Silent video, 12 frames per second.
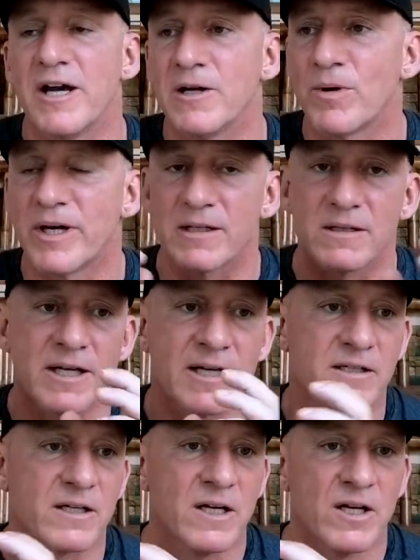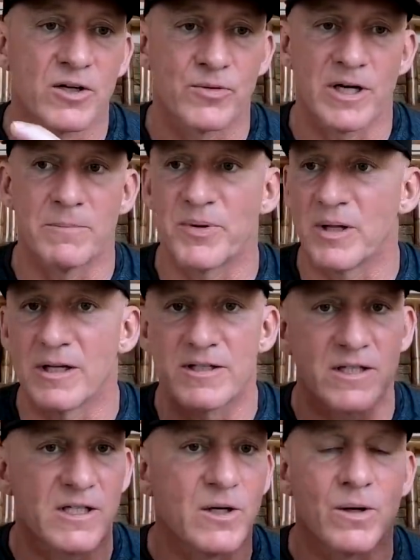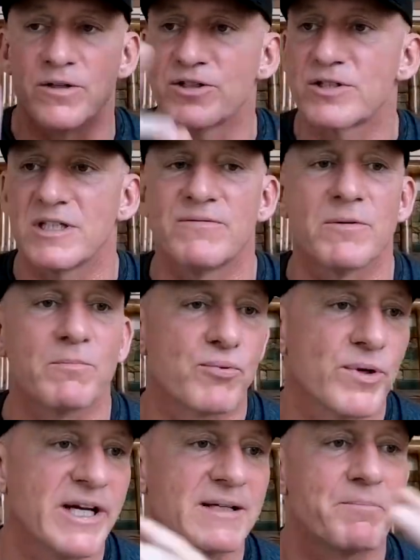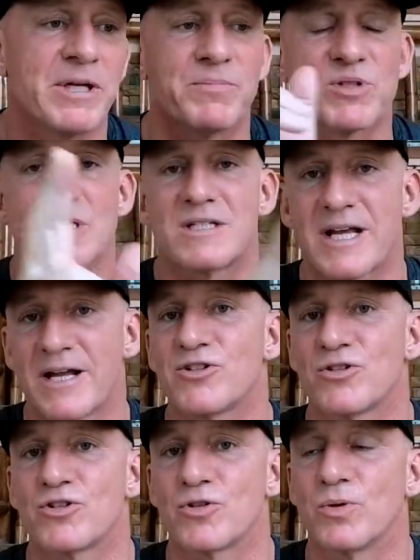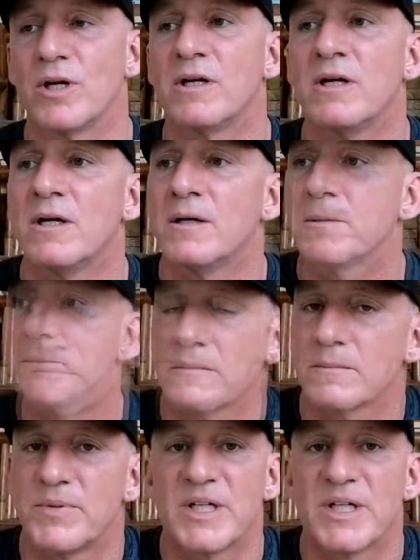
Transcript: I didn't want to lend credibility or just even bring people's attention to it,